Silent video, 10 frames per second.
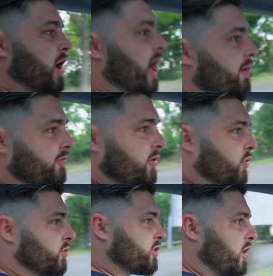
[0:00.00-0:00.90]

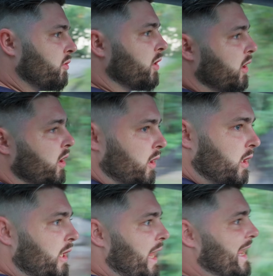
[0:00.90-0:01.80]
comfortable. So,
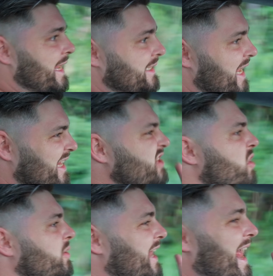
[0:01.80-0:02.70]
like I said, you
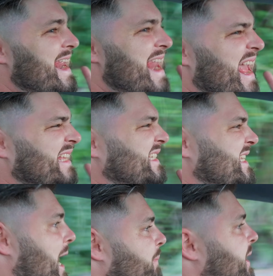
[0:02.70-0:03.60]
don't get that neck
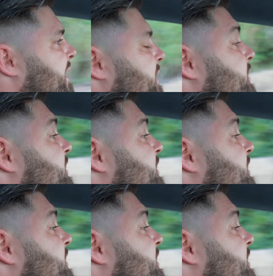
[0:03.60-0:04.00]
snapping